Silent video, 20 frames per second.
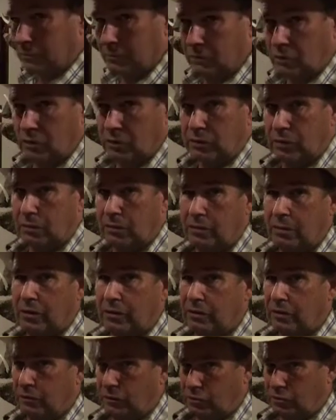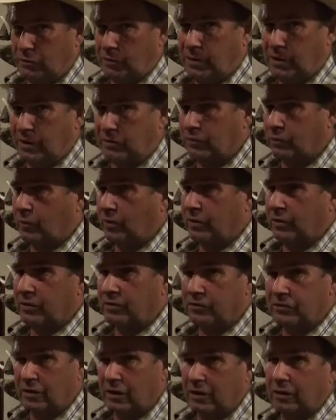you can make your GPS read in
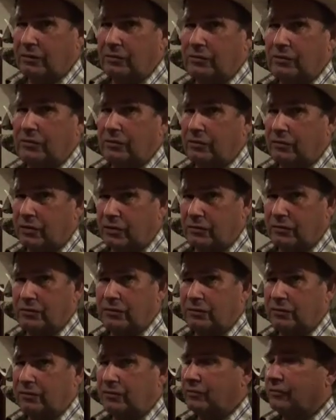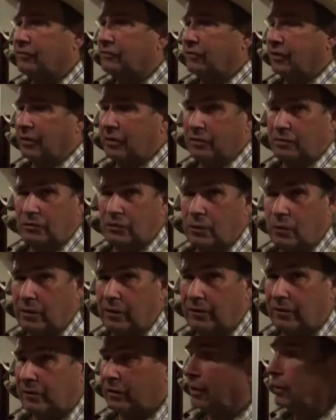seconds or tenths of seconds or
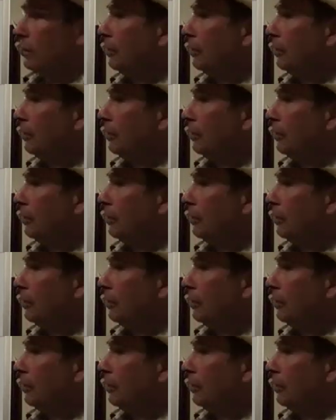whatever,